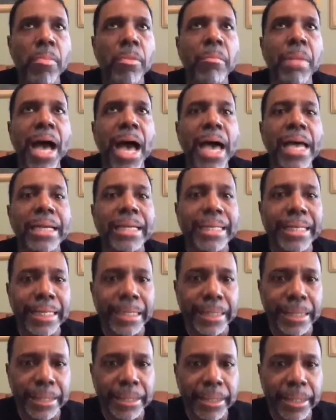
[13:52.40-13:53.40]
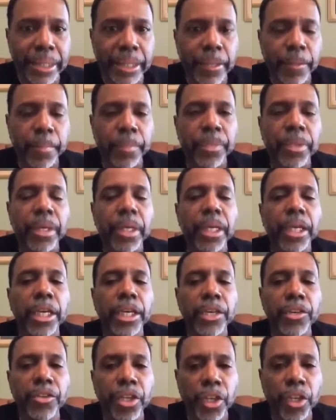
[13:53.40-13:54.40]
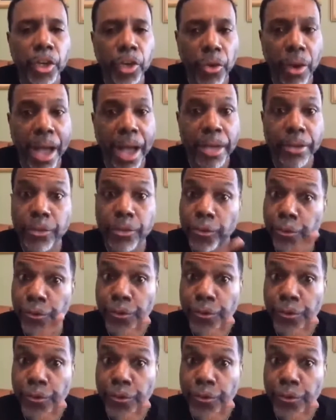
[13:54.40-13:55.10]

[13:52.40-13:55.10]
My identity is in Christ.